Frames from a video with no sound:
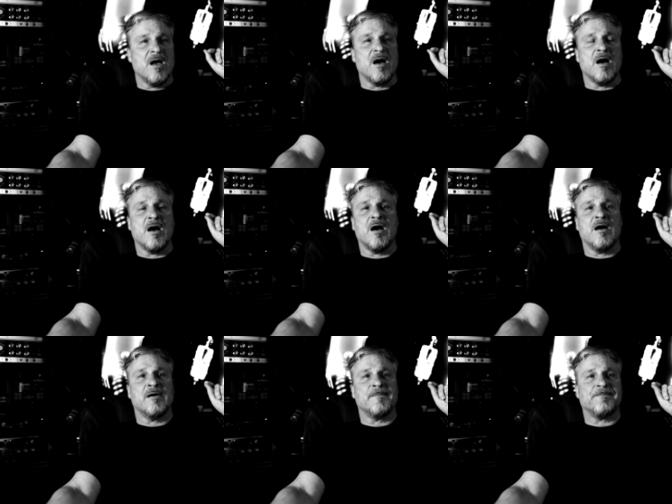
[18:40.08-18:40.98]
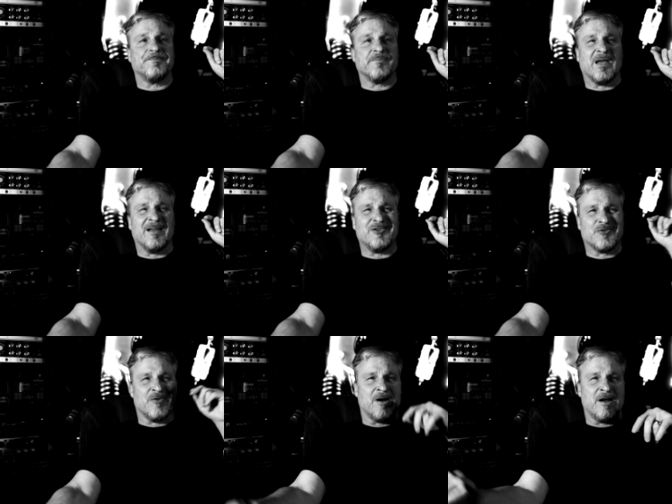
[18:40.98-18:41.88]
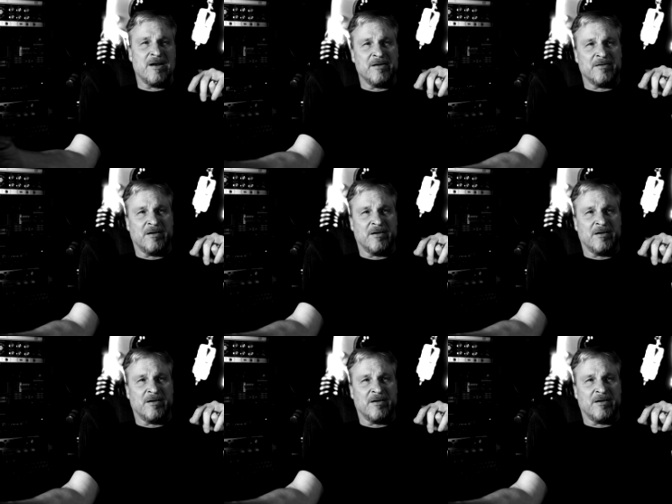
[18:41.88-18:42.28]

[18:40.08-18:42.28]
I tried.